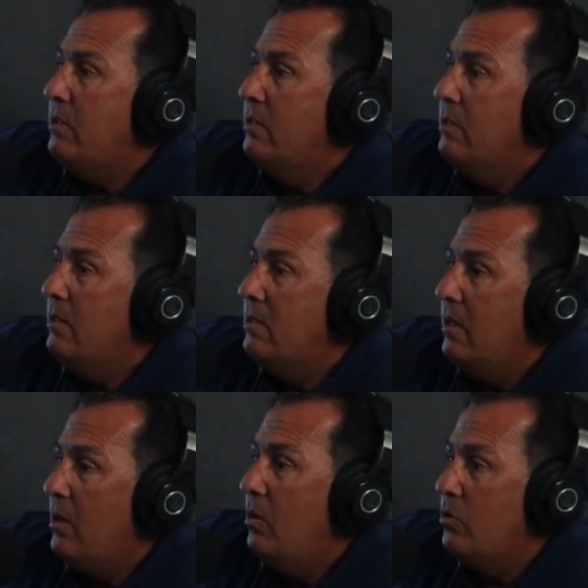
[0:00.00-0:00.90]
I
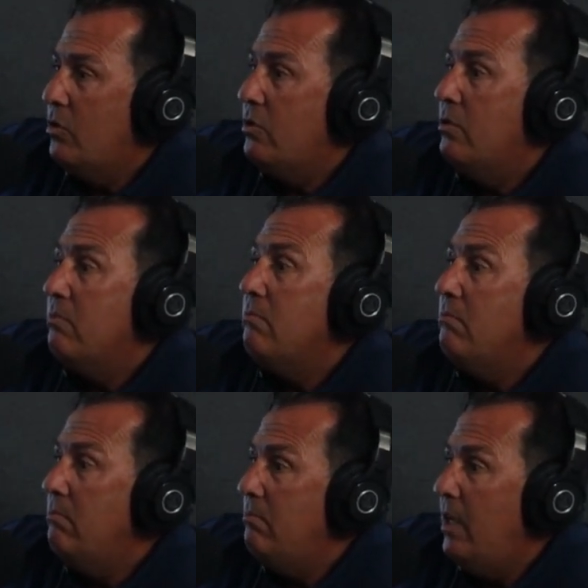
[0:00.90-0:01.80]
said, Coach,
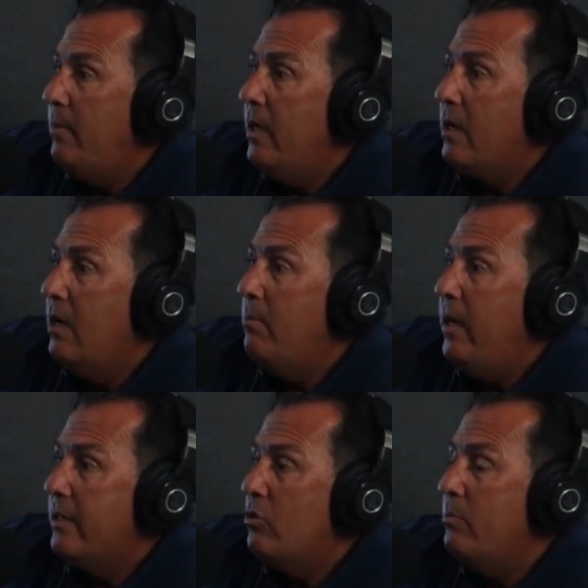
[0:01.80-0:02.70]
maybe I come
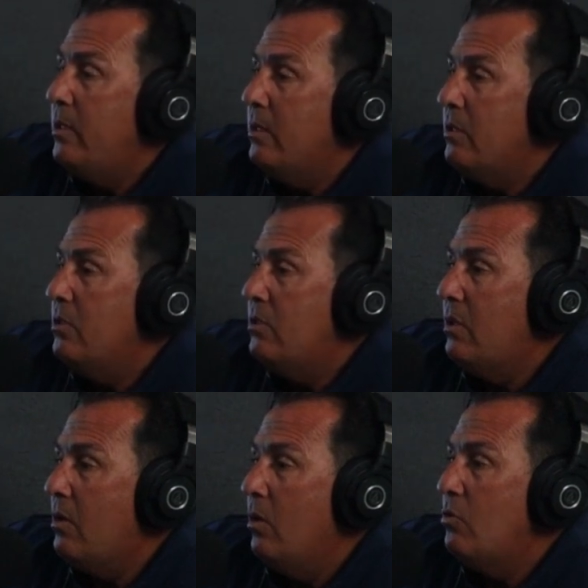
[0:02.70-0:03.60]
back to be an
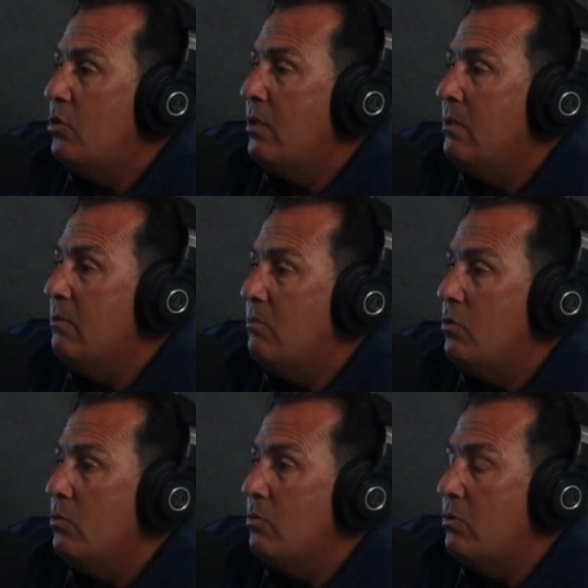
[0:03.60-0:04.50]
assistant coach and
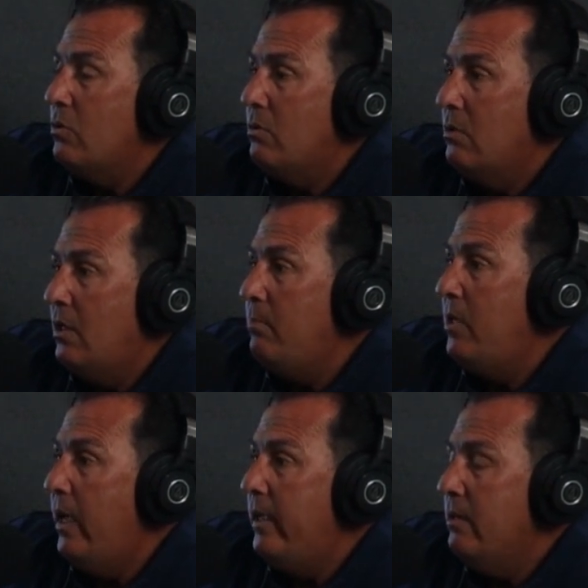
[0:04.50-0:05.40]
do an
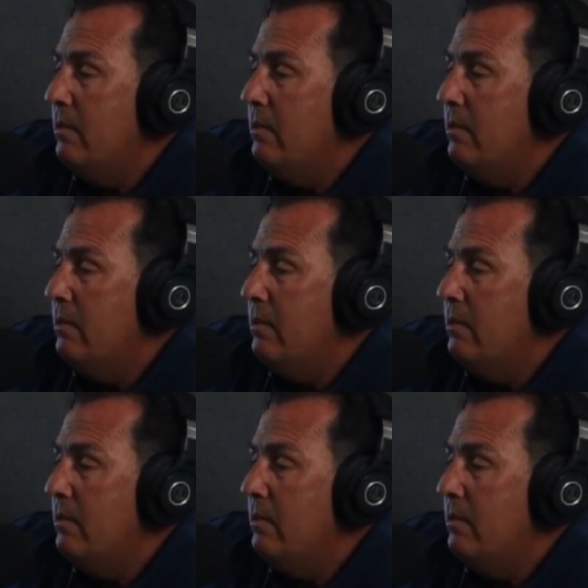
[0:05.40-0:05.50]
MBA.